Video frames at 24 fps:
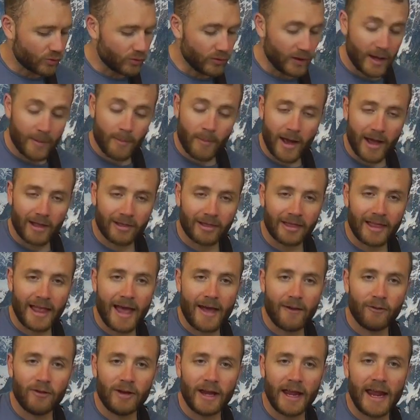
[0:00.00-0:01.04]
in my
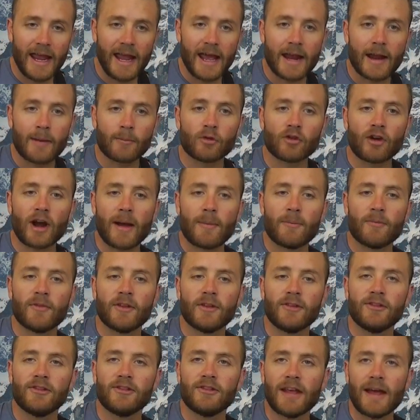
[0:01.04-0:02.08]
left hand, I'm grabbing the
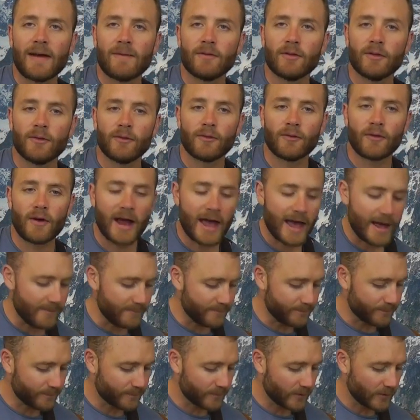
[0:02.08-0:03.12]
7th fret
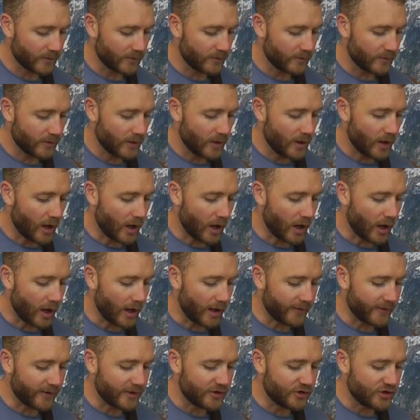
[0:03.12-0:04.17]

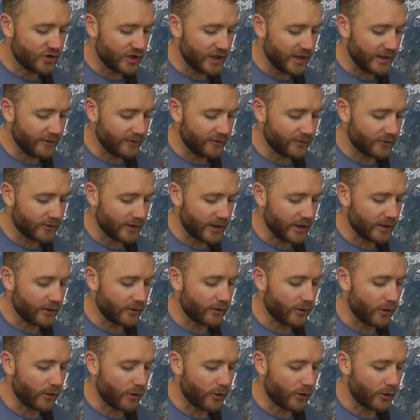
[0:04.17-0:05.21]
on the G string or
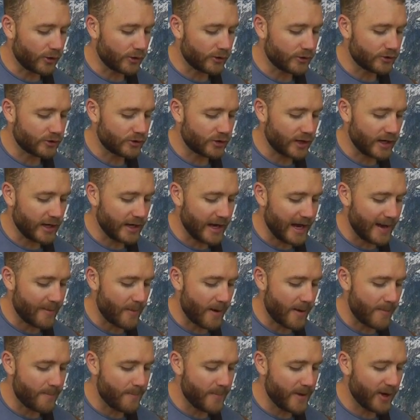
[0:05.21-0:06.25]
the 3rd string, and
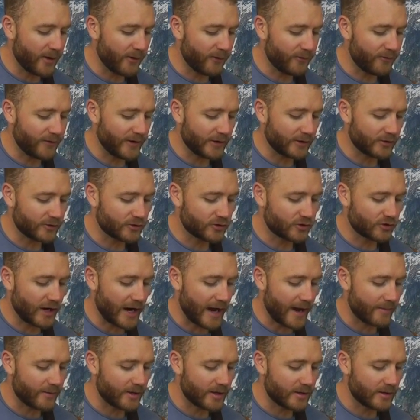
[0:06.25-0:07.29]
my middle finger's
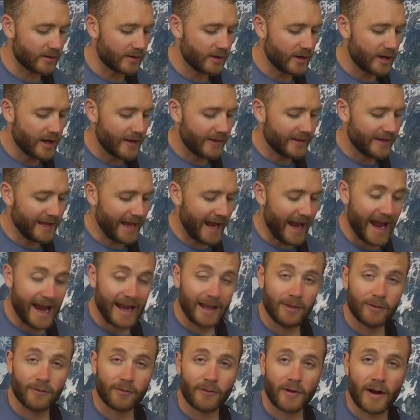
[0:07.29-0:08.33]
grabbing the
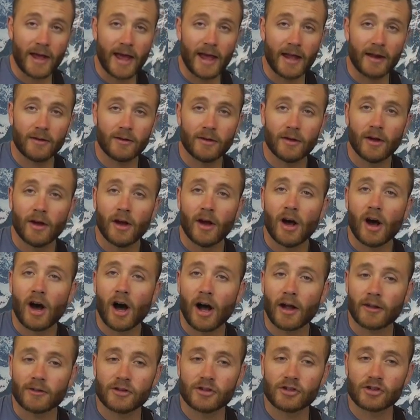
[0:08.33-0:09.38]
8th fret
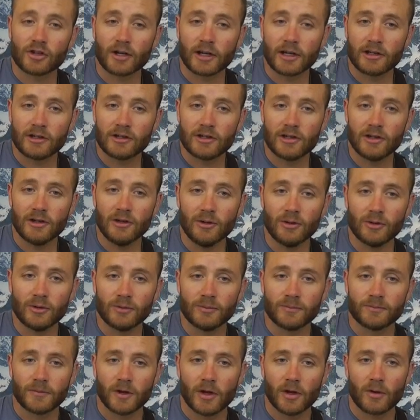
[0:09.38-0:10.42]
on string
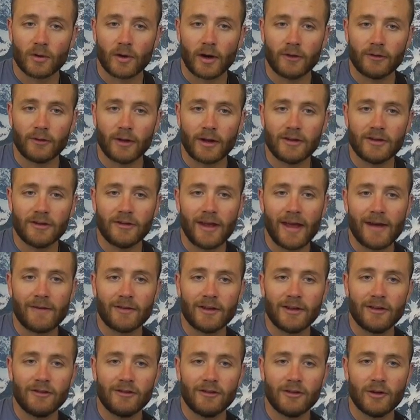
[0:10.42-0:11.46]
2. Right, so I just have
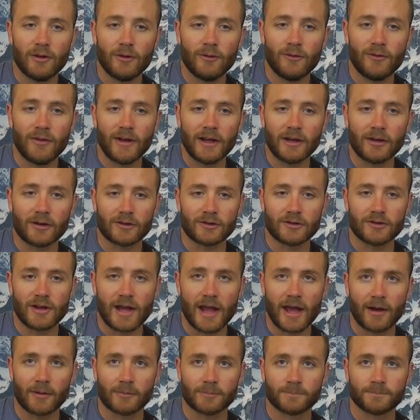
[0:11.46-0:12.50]
these 2 fingers
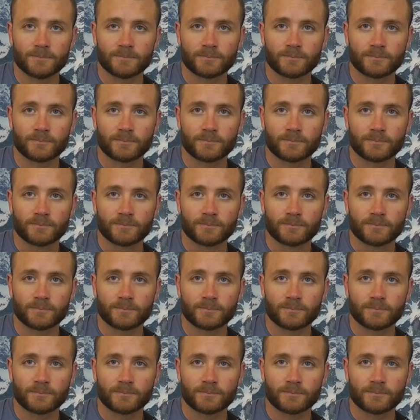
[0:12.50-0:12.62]
down.